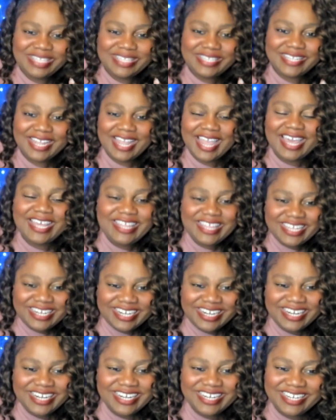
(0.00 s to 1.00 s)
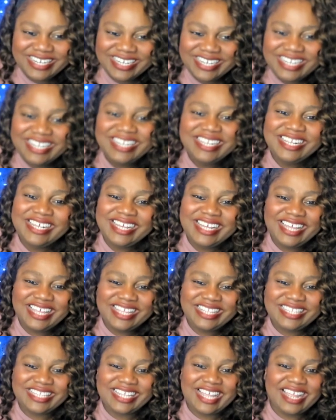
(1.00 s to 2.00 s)
together,
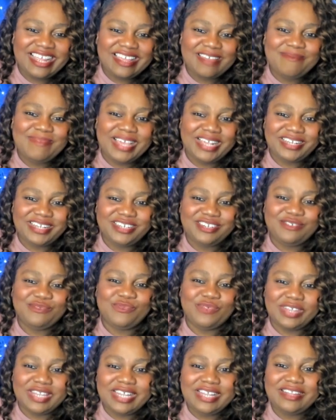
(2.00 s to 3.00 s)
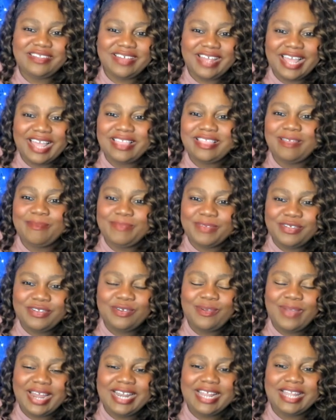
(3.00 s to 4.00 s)
it's it makes you really look at the build
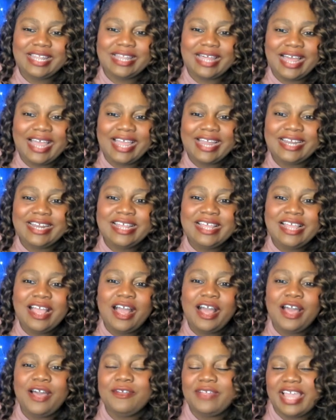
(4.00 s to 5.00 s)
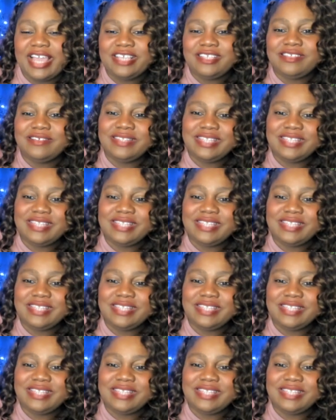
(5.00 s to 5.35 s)
quite a lot. Okay, so